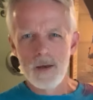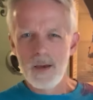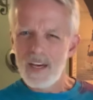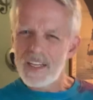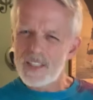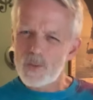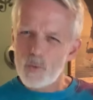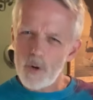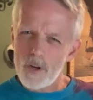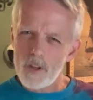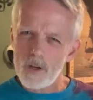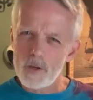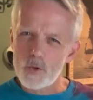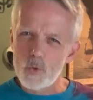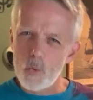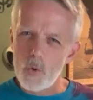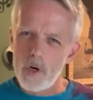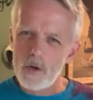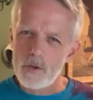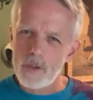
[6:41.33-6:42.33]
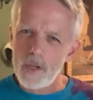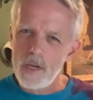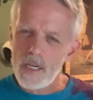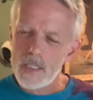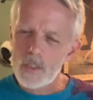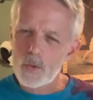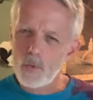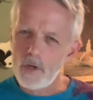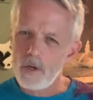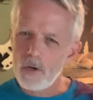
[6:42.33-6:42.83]
It's one of those weird
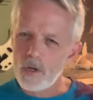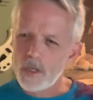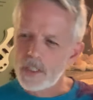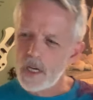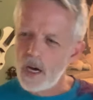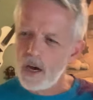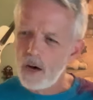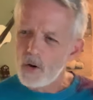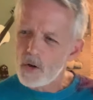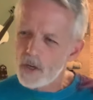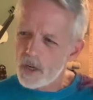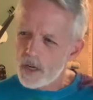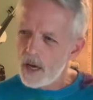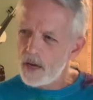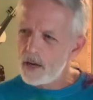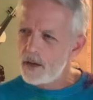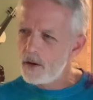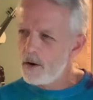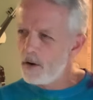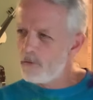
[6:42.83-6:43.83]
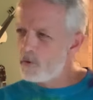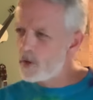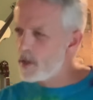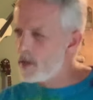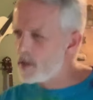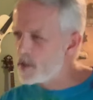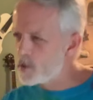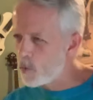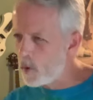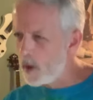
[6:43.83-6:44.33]
things when you're a child, you kind of,
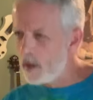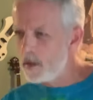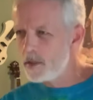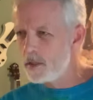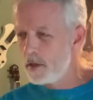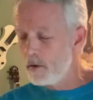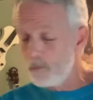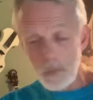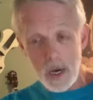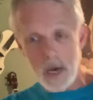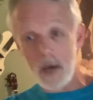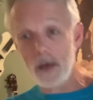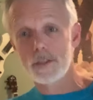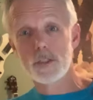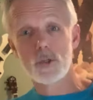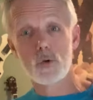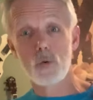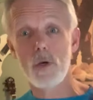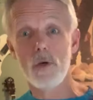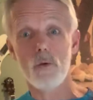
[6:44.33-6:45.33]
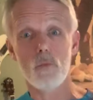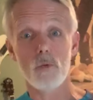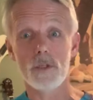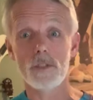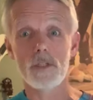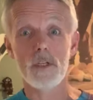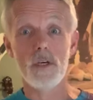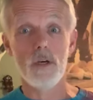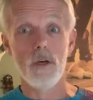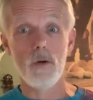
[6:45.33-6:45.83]
everything's relative. My street was
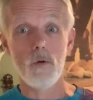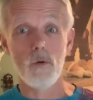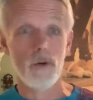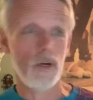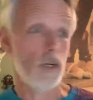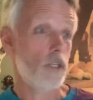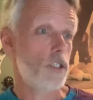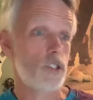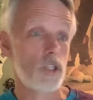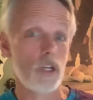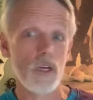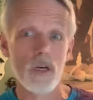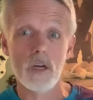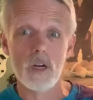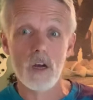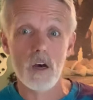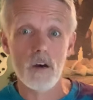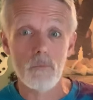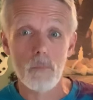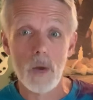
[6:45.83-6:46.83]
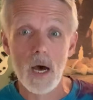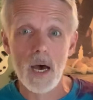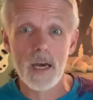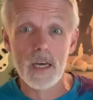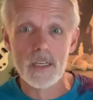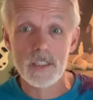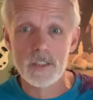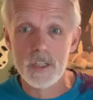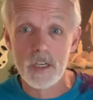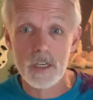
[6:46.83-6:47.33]
the extent of my
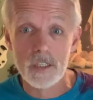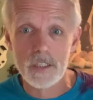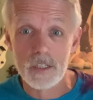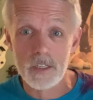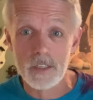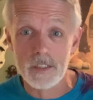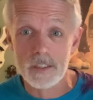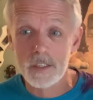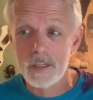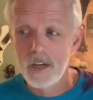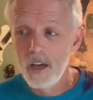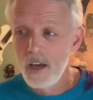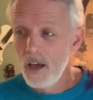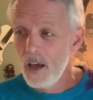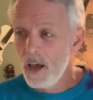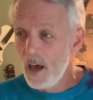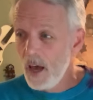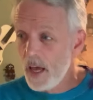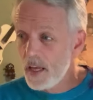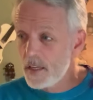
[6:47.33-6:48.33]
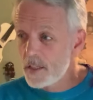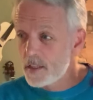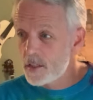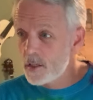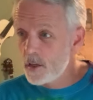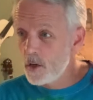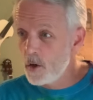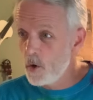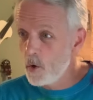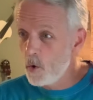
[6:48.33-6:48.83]
existence. And
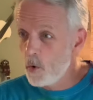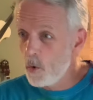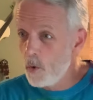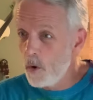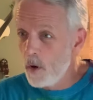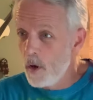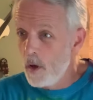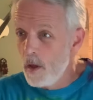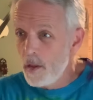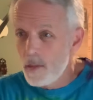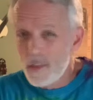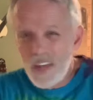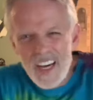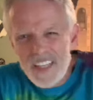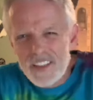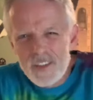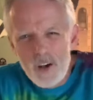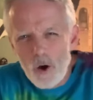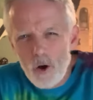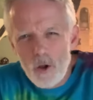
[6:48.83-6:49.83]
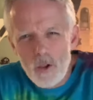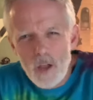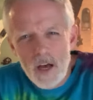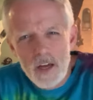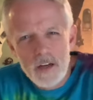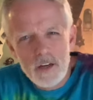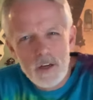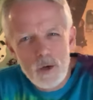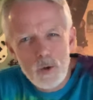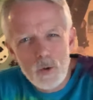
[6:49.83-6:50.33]
so that's all I
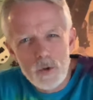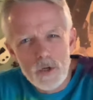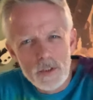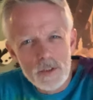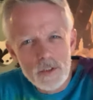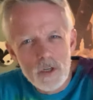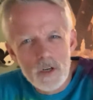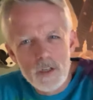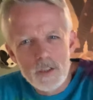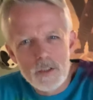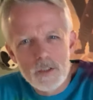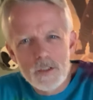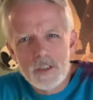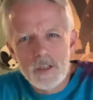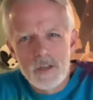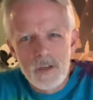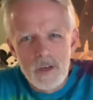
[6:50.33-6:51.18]
knew to judge